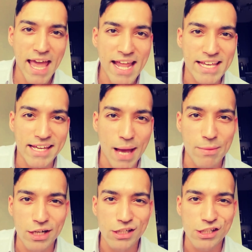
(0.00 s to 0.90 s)
any
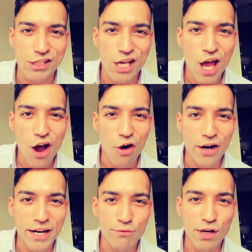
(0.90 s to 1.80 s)
chemicals, or
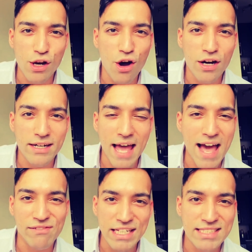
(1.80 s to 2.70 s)
it will not
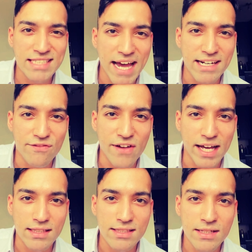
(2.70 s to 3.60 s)
have any side
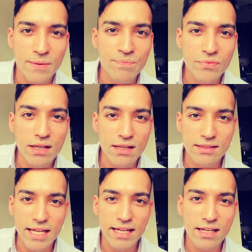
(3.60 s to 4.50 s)
effects.
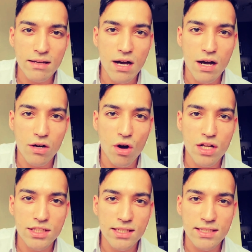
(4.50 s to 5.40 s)
Taking
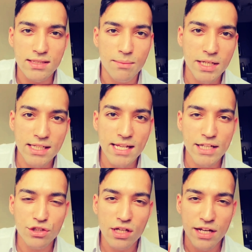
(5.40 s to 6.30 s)
collagen is completely
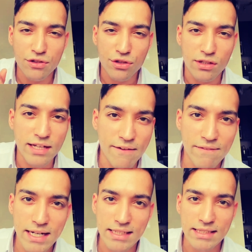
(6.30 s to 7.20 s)
natural, and you should
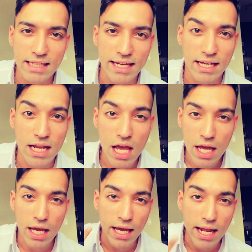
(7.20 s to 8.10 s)
definitely take it.
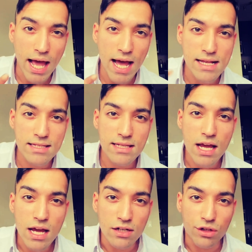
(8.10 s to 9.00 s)
It has
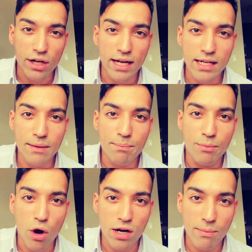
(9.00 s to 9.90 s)
really
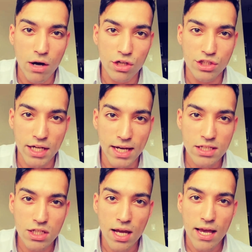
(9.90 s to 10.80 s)
brought about a
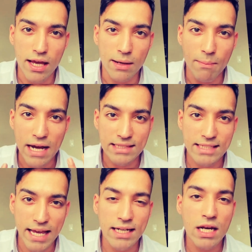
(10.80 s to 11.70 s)
change in my
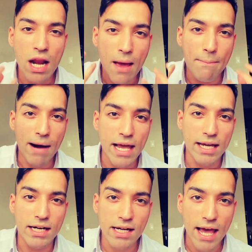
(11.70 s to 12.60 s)
skin, my
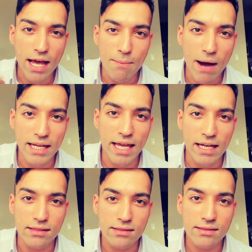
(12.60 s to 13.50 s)
hair, and my
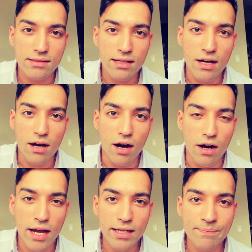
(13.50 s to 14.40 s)
nails. All
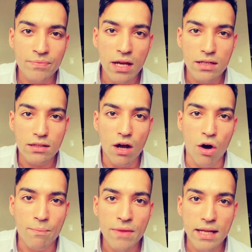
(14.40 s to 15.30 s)
right.
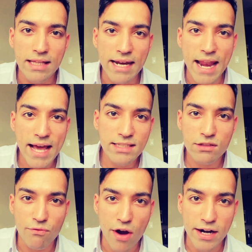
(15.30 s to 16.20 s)
Now, the next
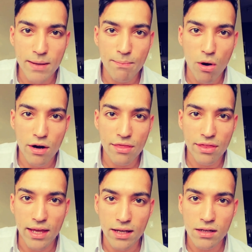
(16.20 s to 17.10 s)
very important
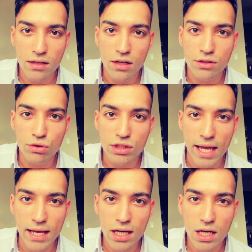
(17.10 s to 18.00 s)
thing to
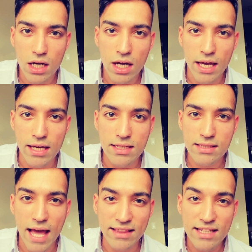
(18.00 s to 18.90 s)
take
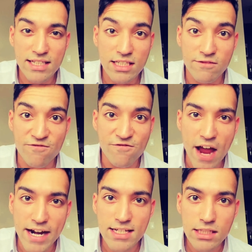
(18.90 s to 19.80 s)
is, and this is
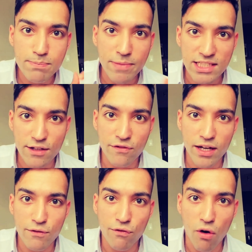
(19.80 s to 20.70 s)
very
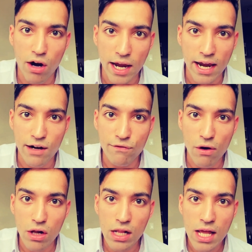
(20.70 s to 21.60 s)
specific for hair
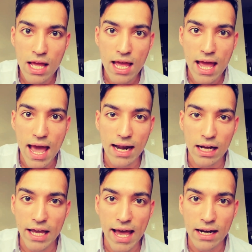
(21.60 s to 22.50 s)
fall, and
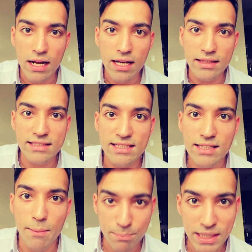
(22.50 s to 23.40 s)
again, this is
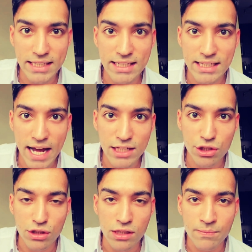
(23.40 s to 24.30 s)
completely
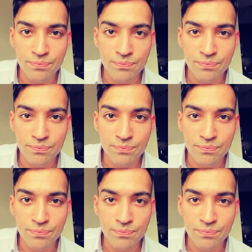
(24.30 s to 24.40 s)
natural,